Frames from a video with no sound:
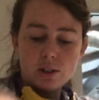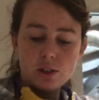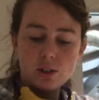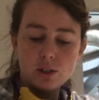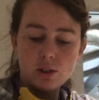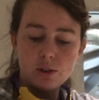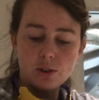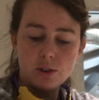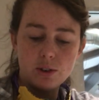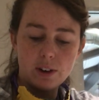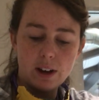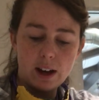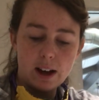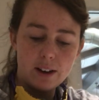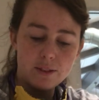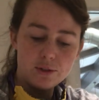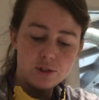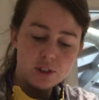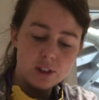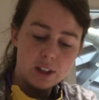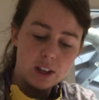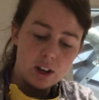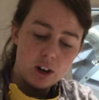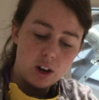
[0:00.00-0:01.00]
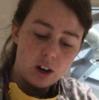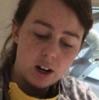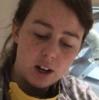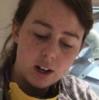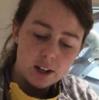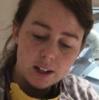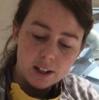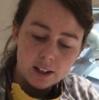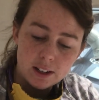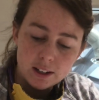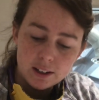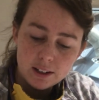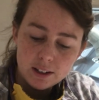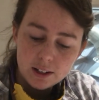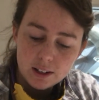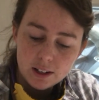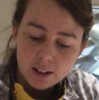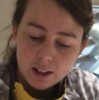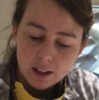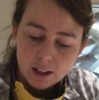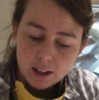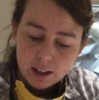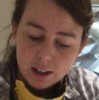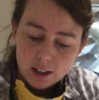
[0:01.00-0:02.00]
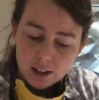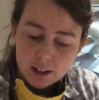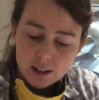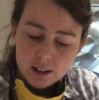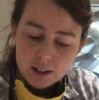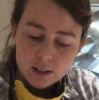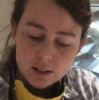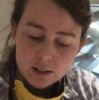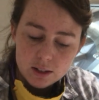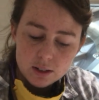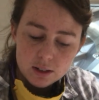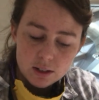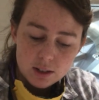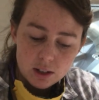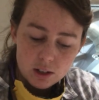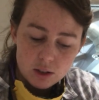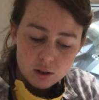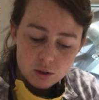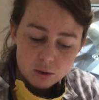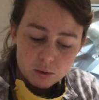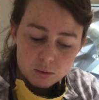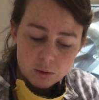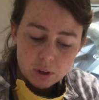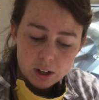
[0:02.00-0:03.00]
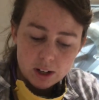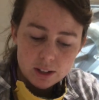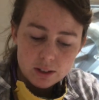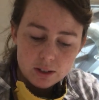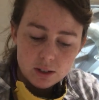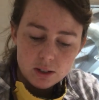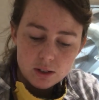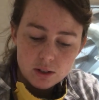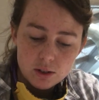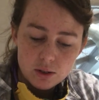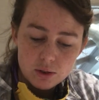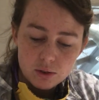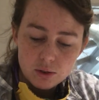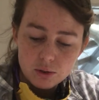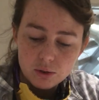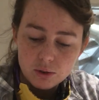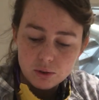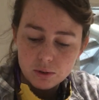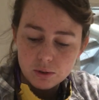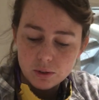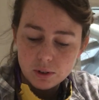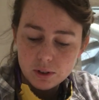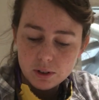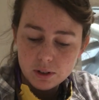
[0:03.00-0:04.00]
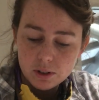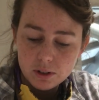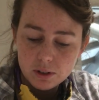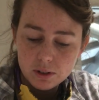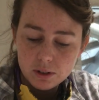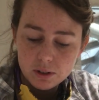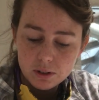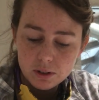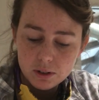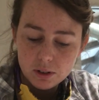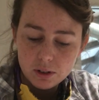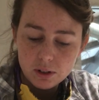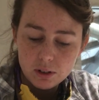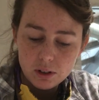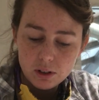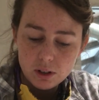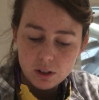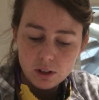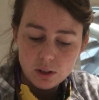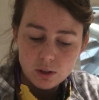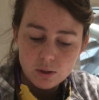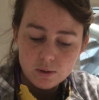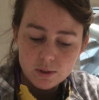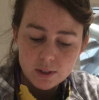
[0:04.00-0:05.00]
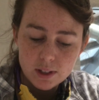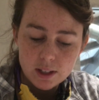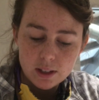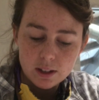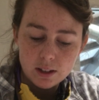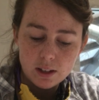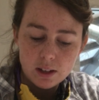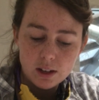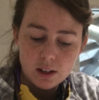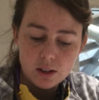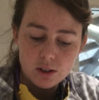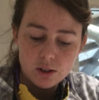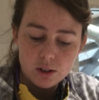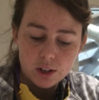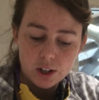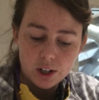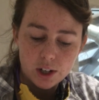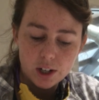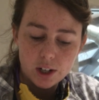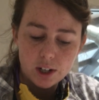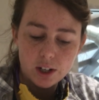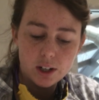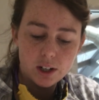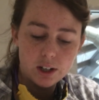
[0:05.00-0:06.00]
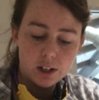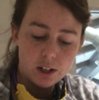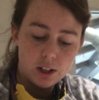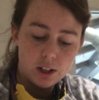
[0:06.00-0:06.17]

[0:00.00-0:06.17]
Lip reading: do after they harden is you'll want to, using either